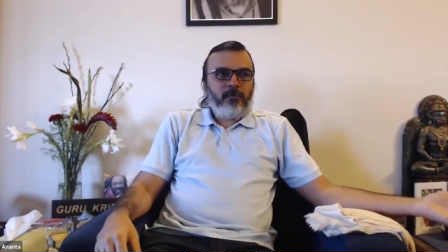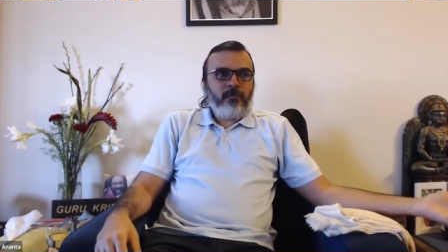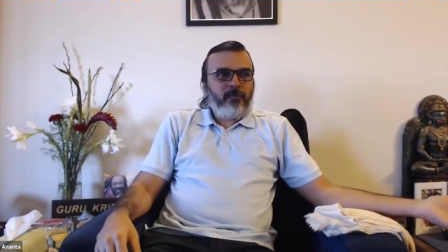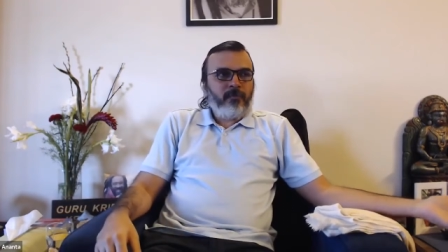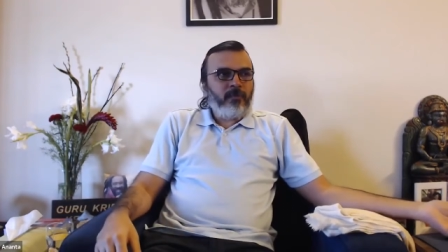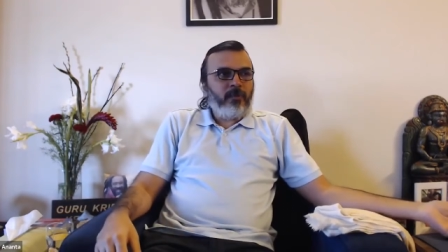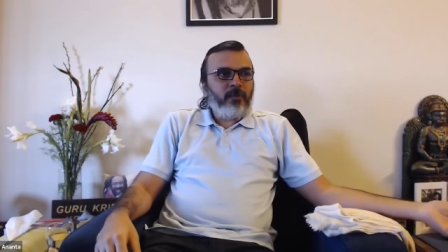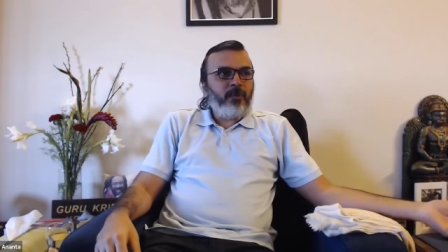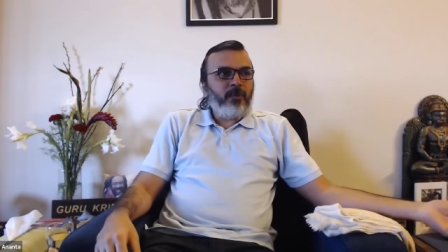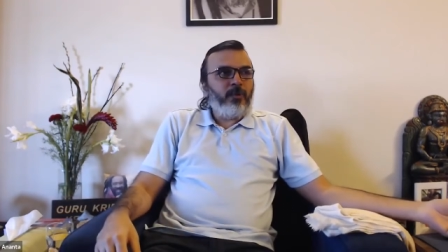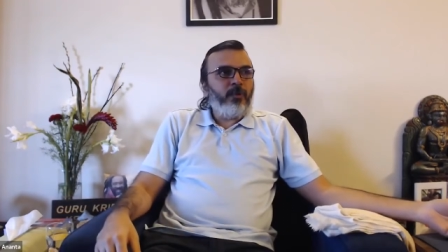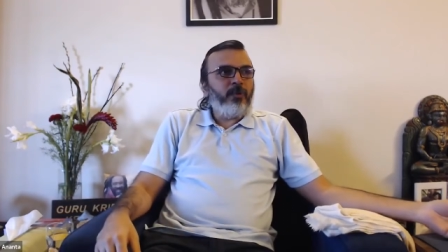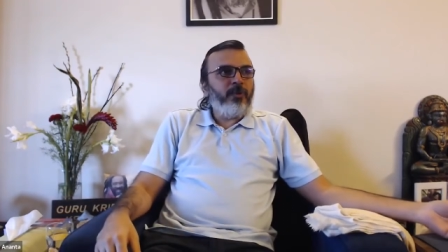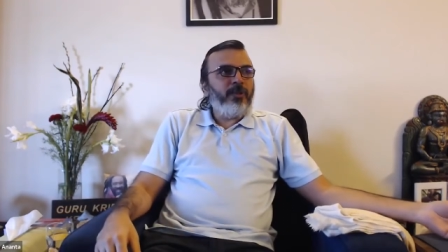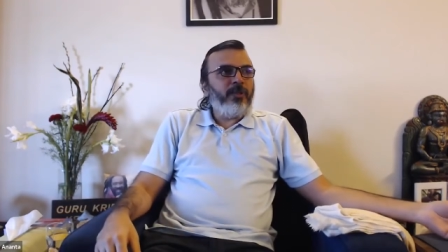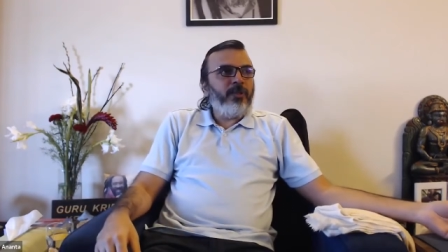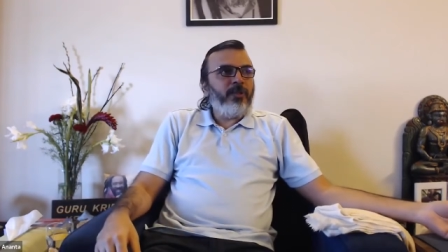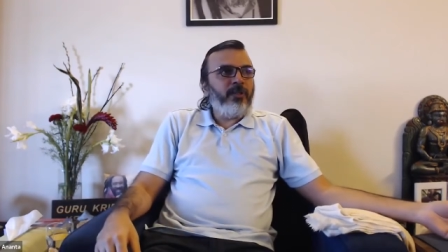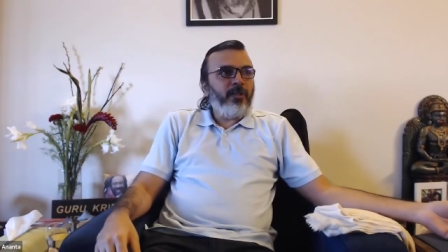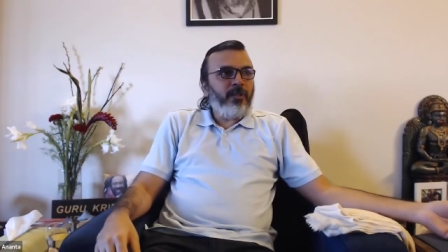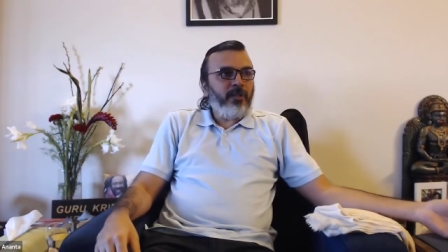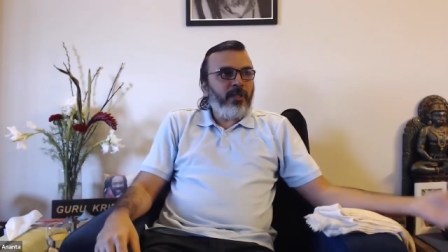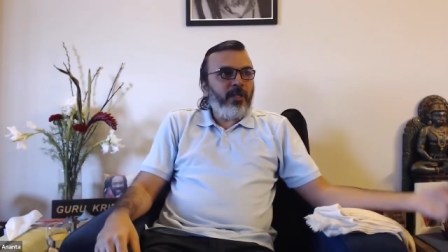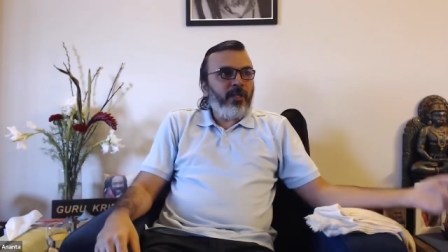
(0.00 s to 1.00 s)
the truth is
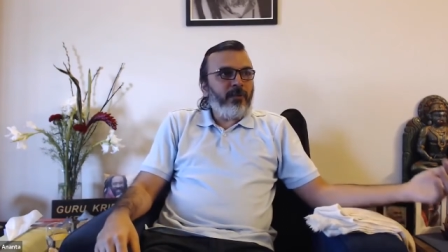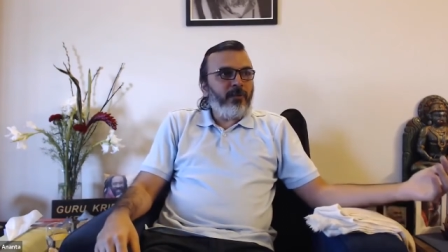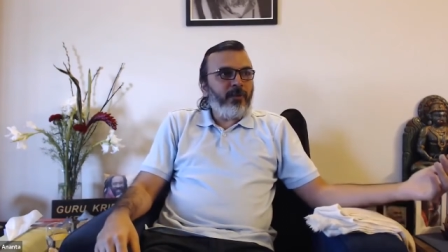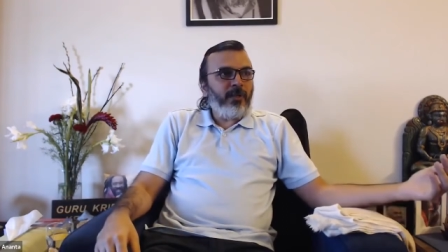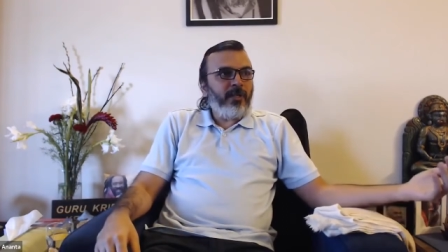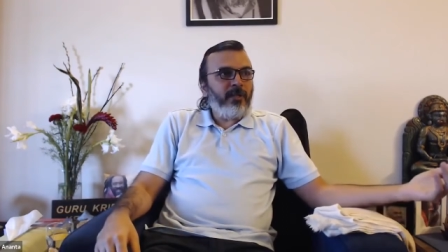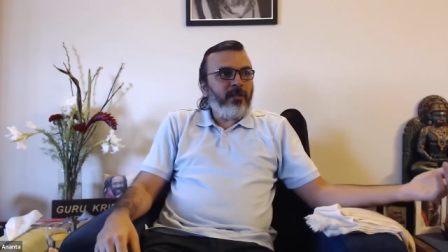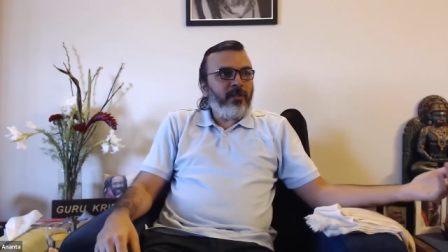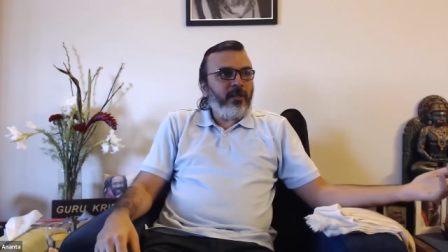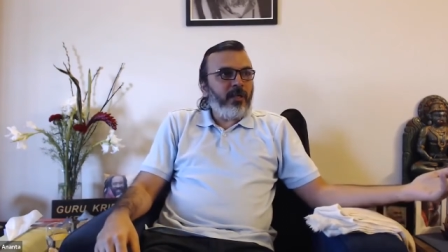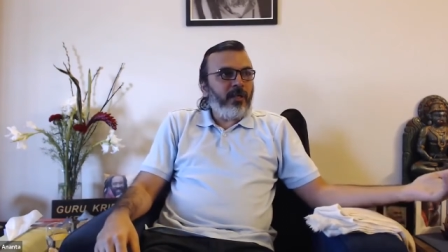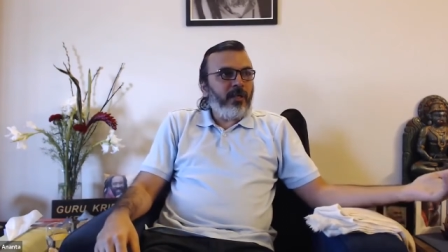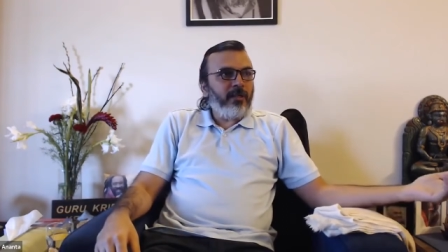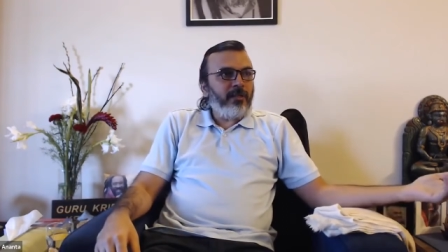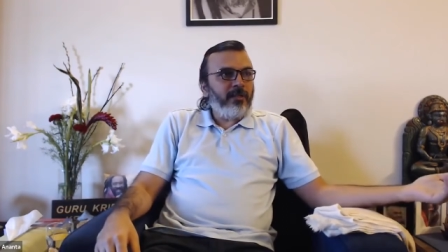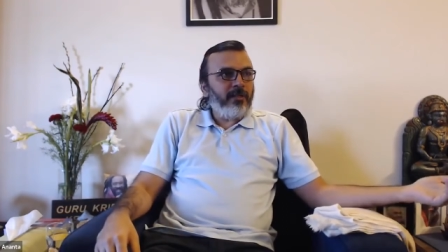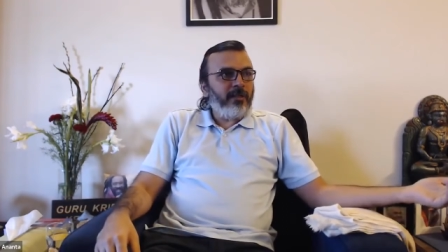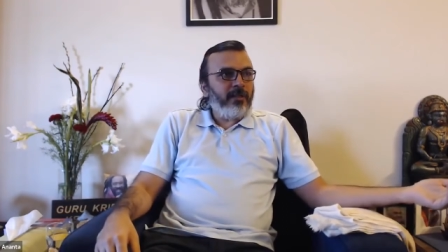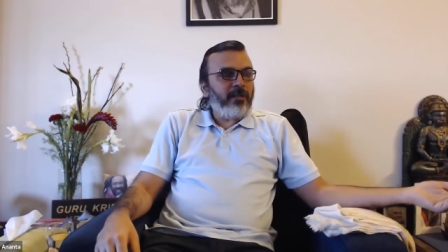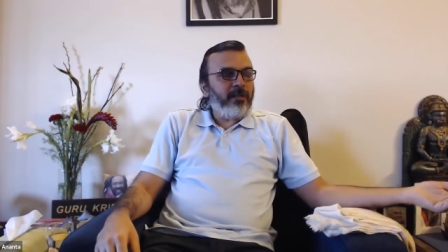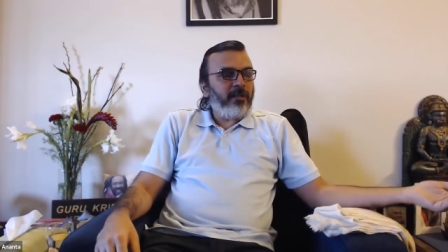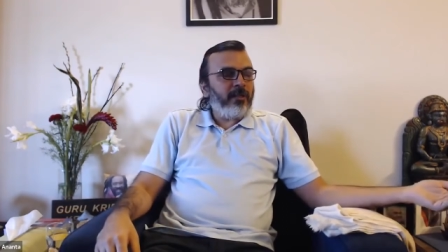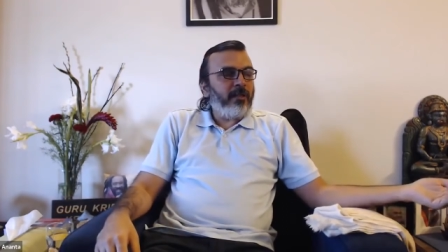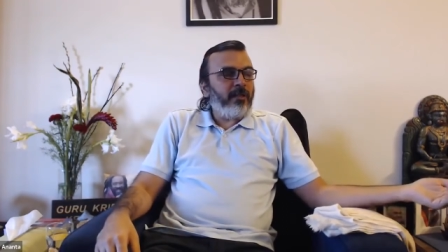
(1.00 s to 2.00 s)
here. That's why I started
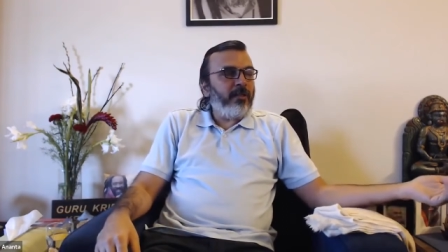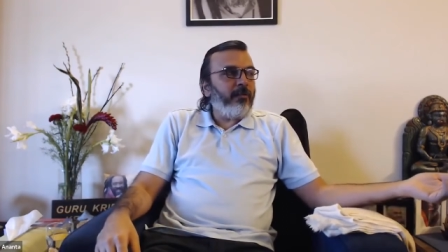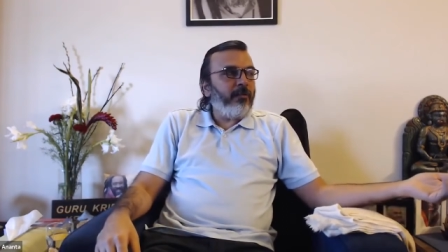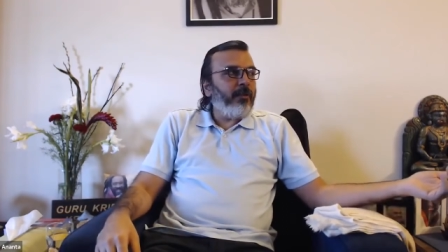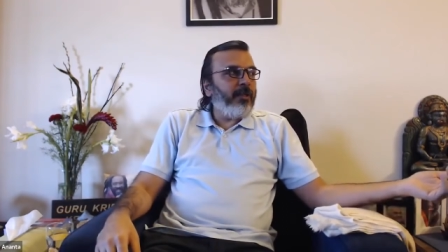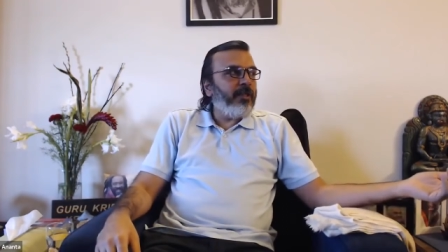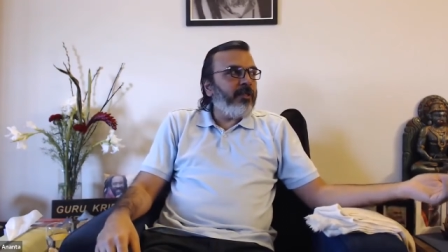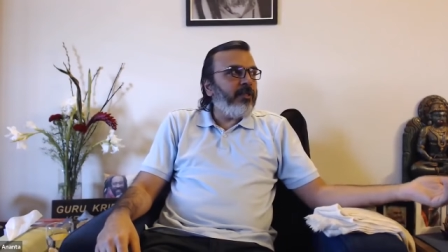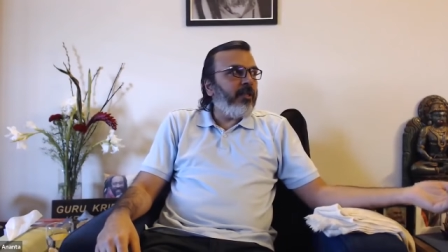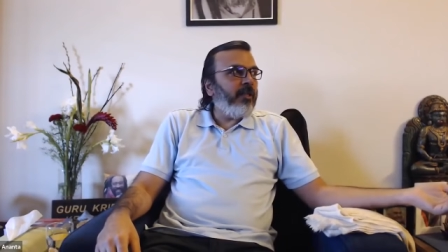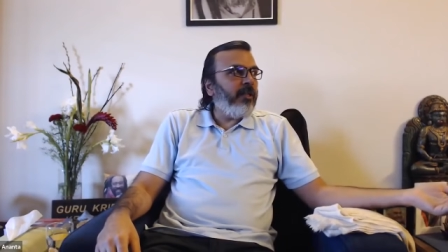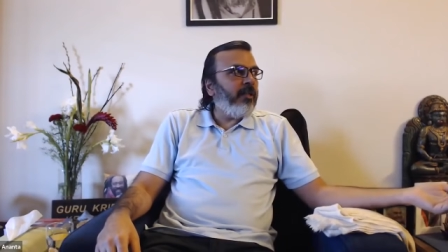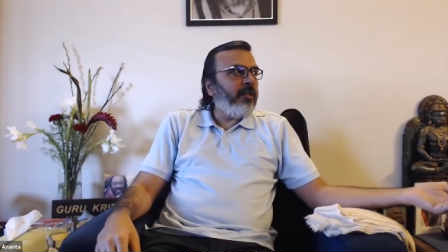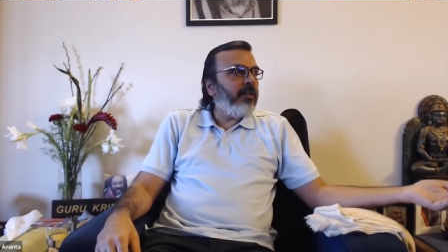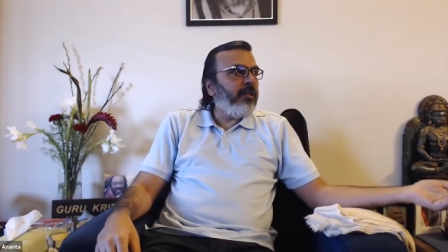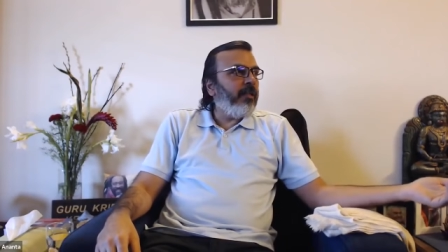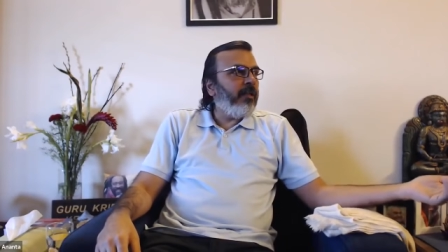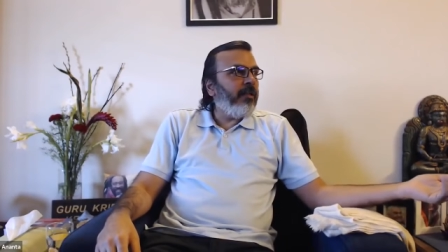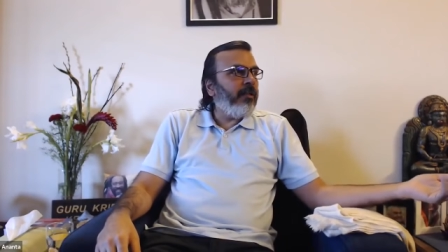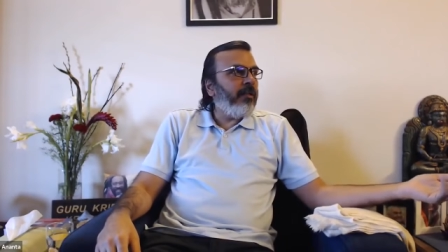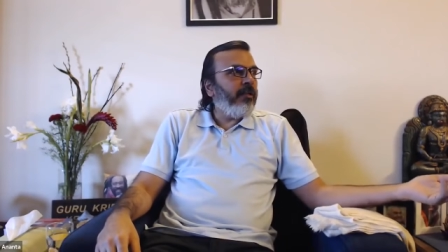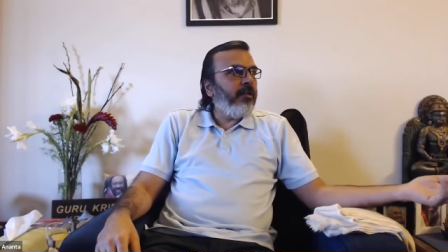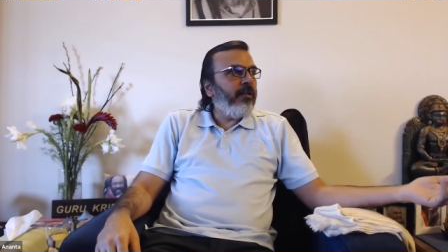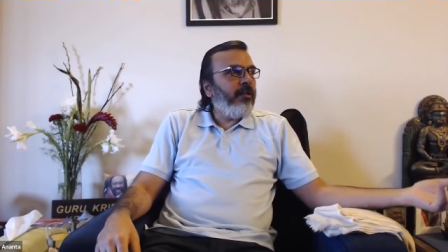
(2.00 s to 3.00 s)
Satsang by saying
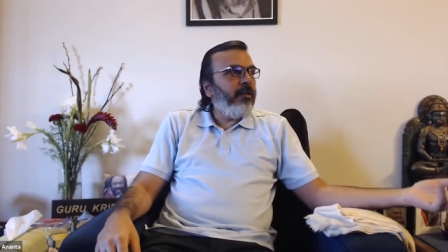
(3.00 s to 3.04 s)
that